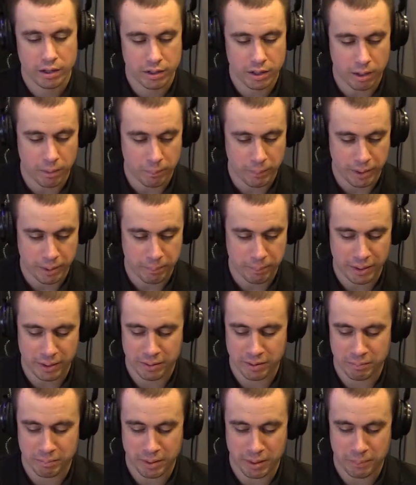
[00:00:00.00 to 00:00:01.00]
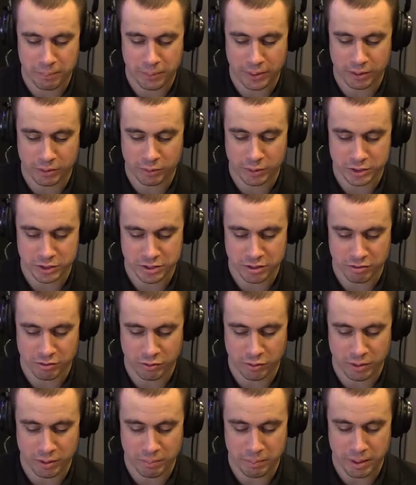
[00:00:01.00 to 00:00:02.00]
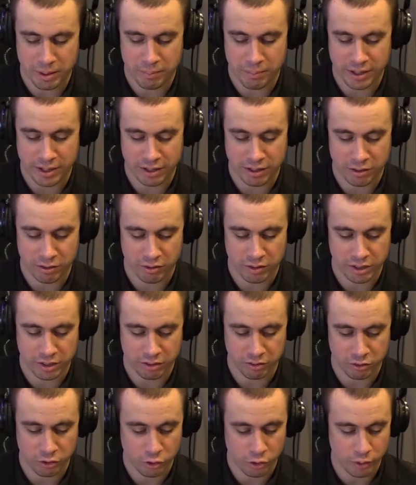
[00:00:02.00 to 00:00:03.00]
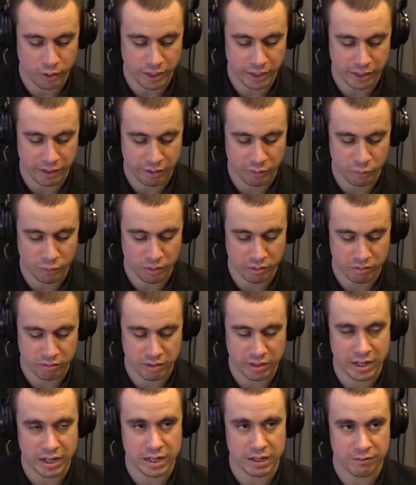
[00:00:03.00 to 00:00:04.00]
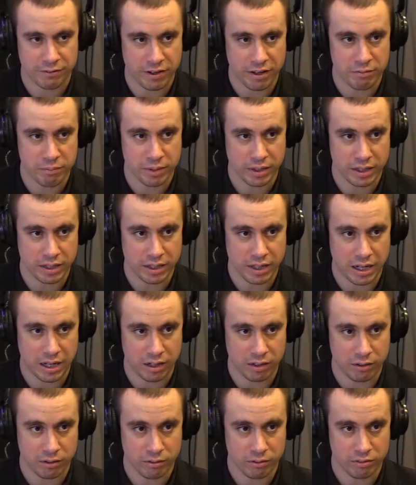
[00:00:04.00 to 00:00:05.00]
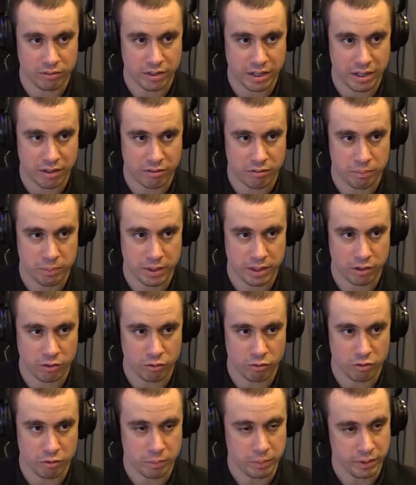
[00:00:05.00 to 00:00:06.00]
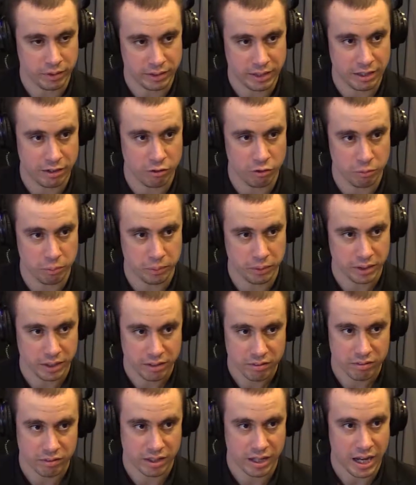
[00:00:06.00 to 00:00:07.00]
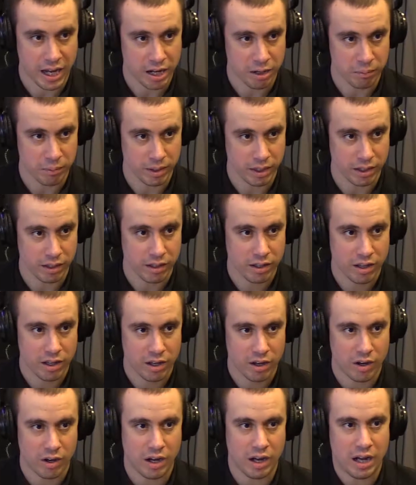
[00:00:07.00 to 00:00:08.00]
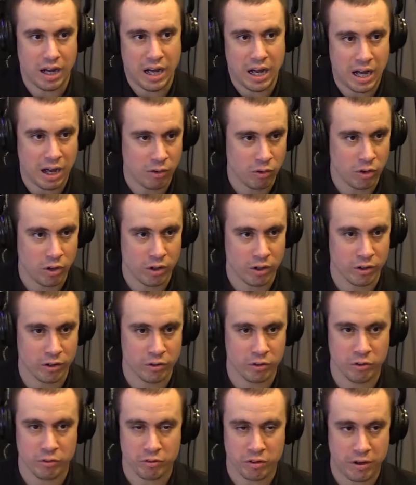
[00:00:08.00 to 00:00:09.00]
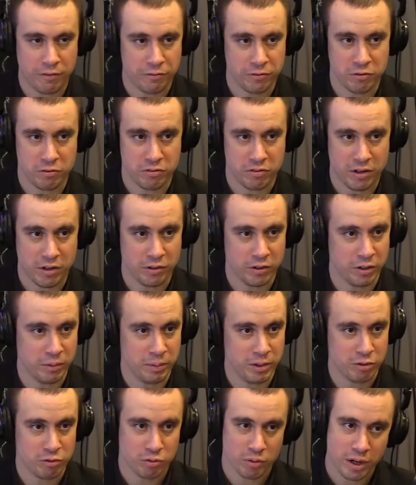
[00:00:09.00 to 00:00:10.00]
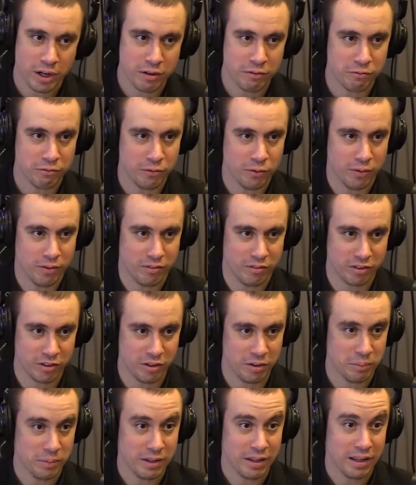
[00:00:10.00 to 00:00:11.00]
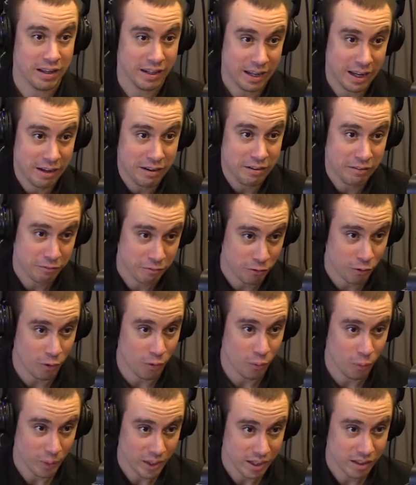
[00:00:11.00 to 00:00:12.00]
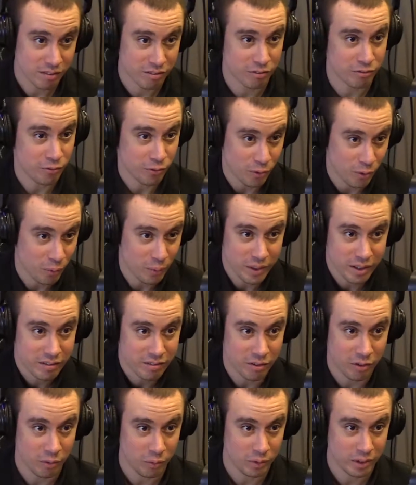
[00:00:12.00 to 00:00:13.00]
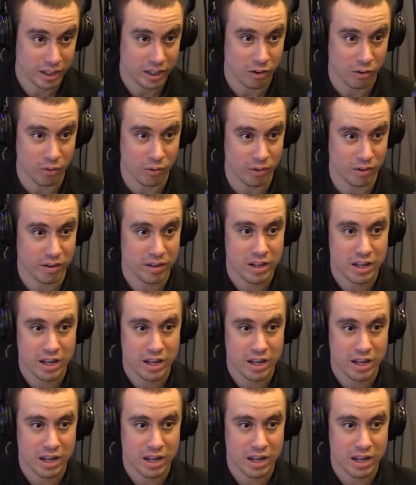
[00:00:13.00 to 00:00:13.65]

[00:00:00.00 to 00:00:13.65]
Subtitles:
Now, my big question that's going on in my mind here in Illinois with the $95 million that's being used to build that new police academy, how long are those officers there going to be trained for? Is it going to be again 4 weeks? 4 weeks only? Or